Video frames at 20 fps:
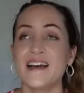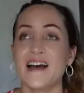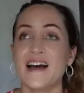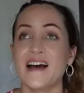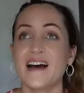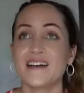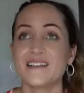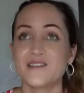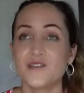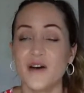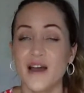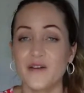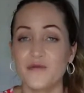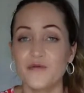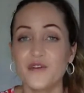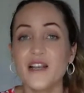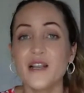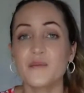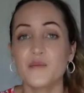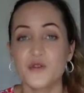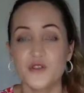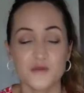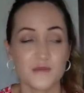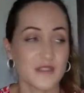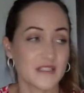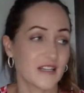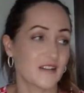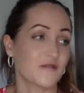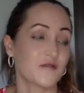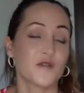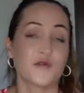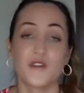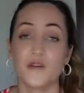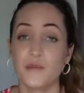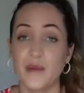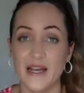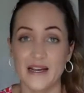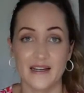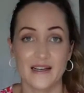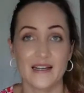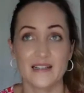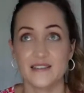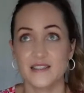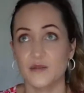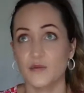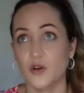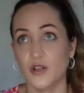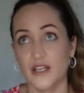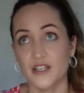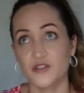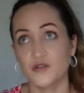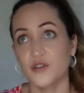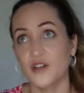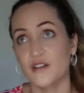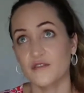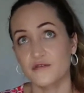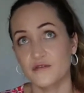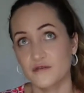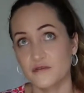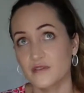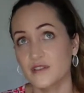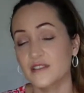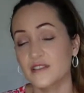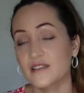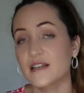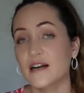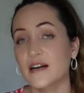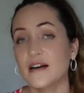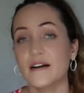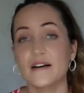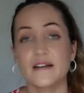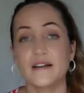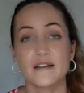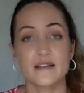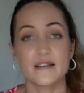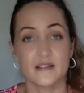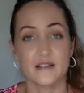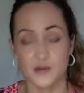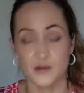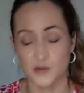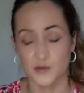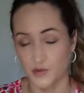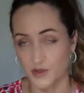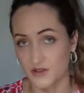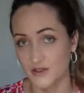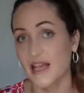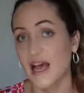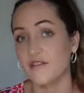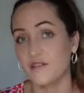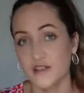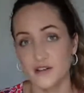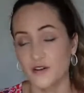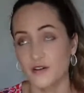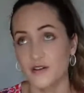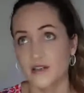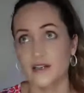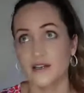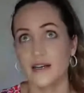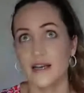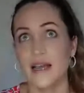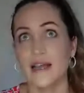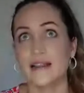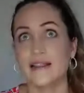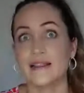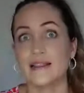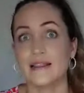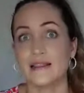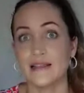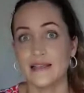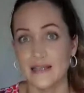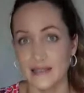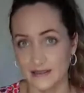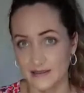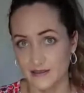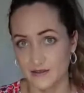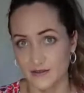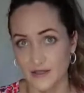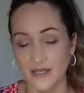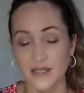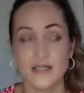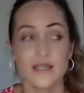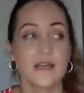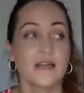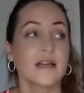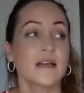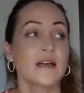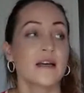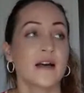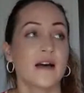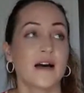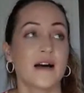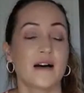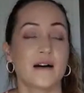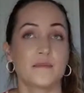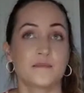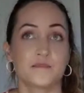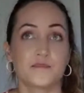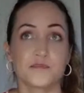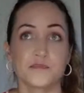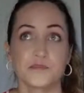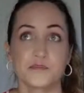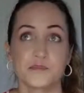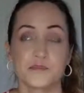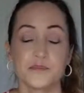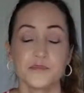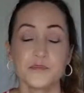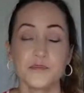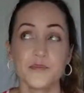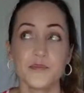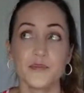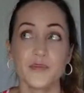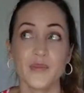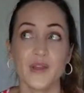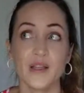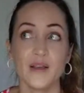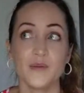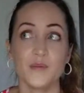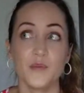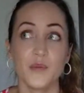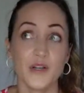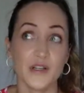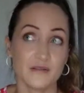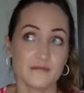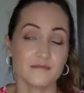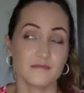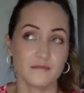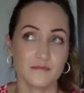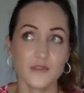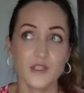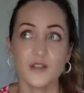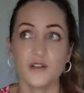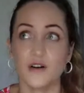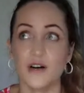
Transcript: So I really pushed myself with the back against the wall. I should have started this process half a year earlier, at least, right? But, you know, I